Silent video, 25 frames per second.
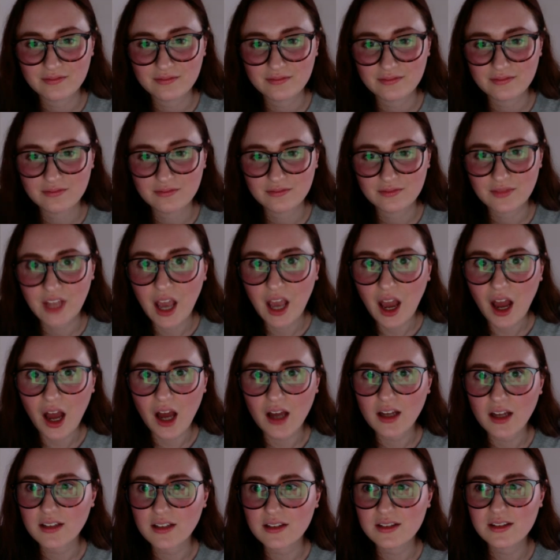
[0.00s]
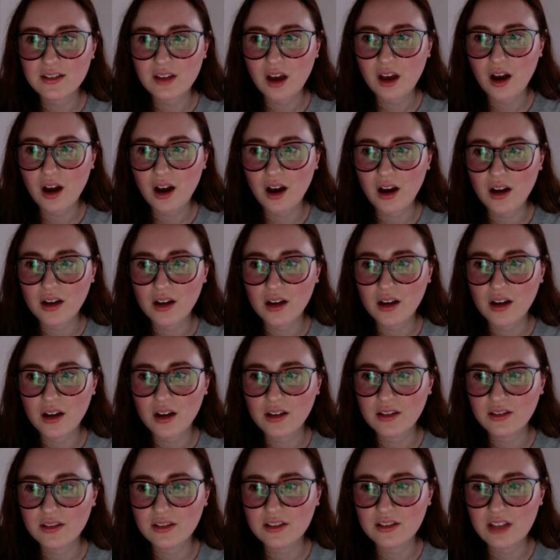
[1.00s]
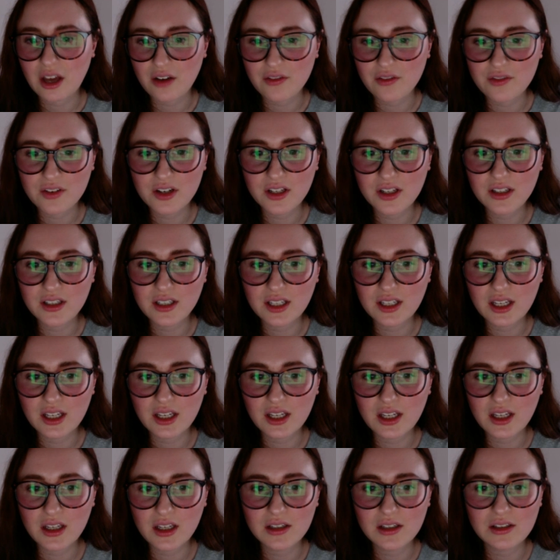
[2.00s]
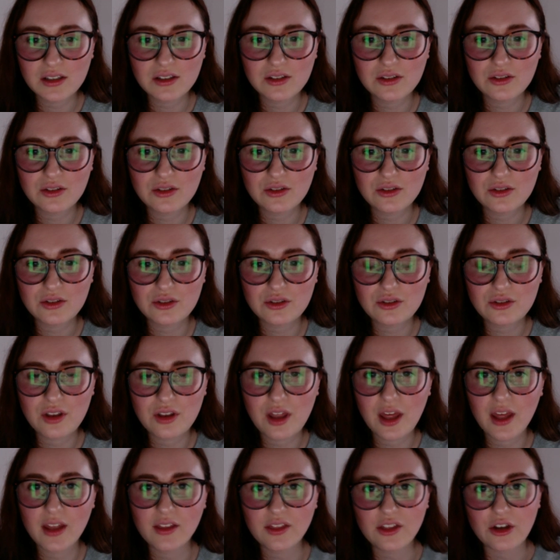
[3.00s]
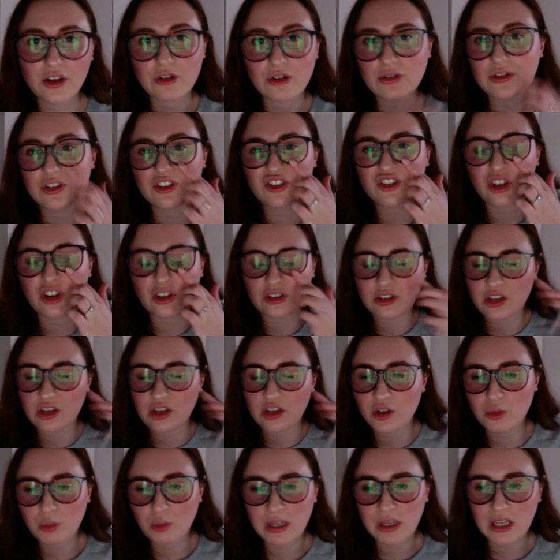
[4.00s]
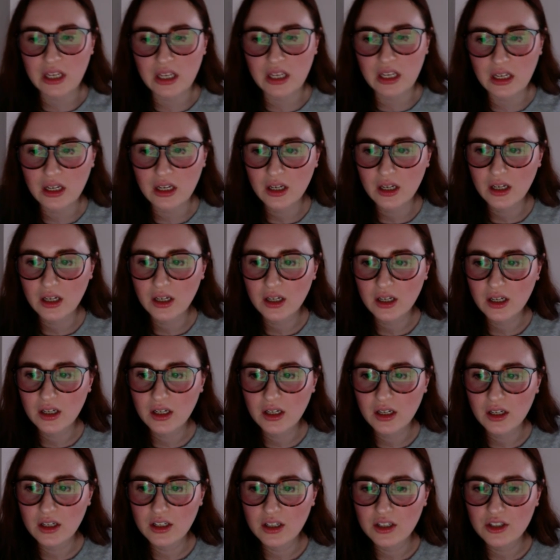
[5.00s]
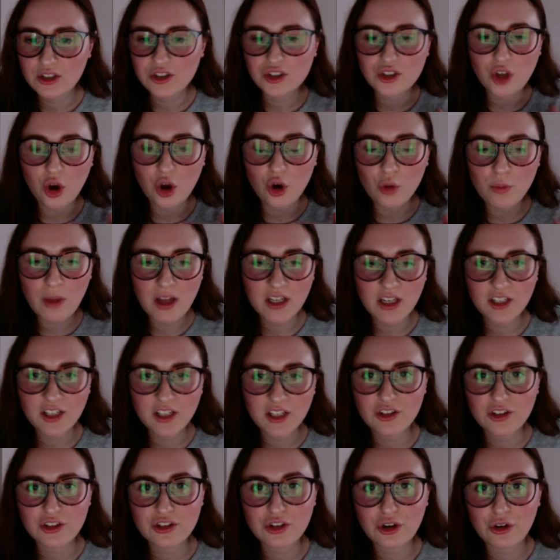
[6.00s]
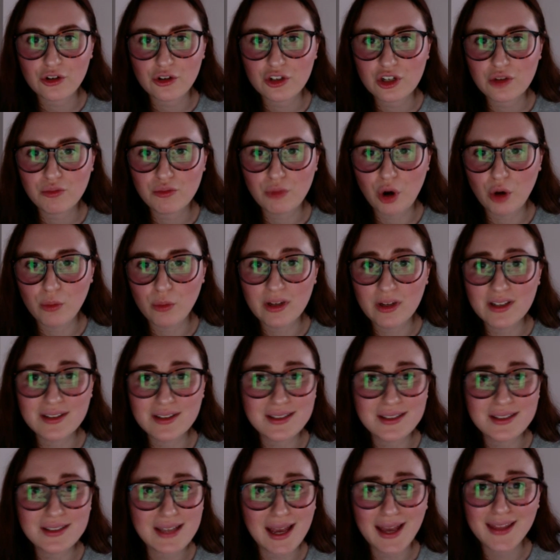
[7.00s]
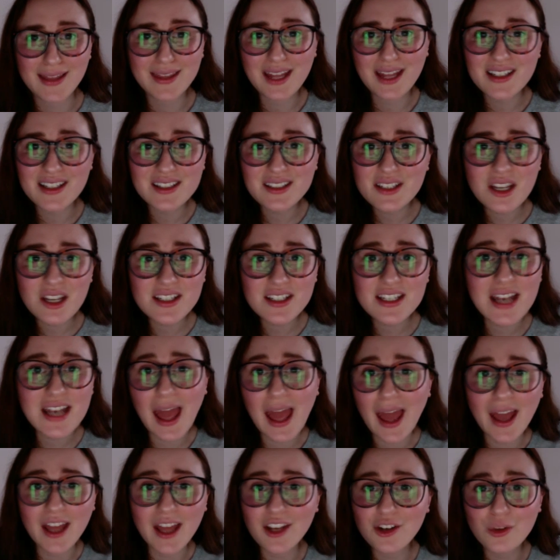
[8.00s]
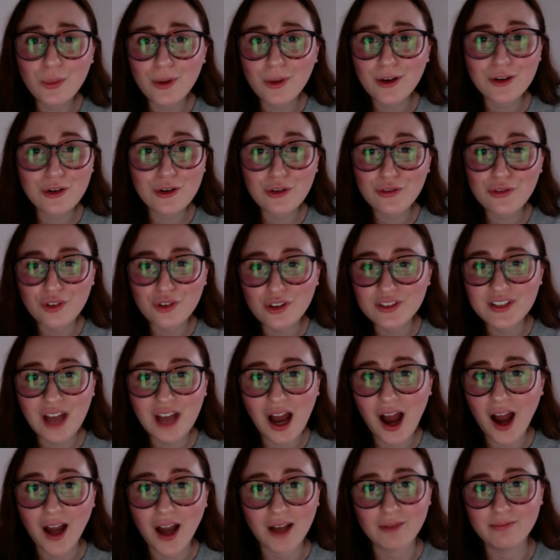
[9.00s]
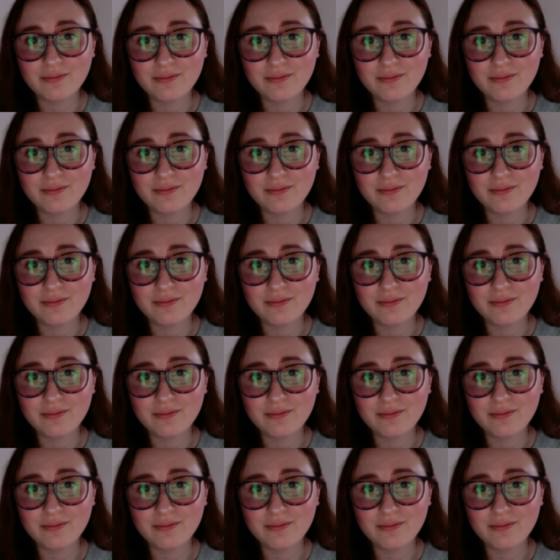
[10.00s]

Yeah, it's definitely there's just going to be so many discouraging moments, and that doesn't end when you're full time.